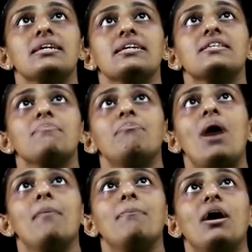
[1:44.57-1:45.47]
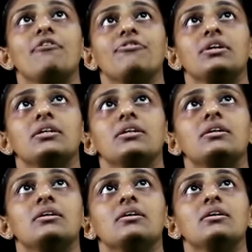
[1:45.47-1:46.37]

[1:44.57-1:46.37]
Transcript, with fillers: is a papa figure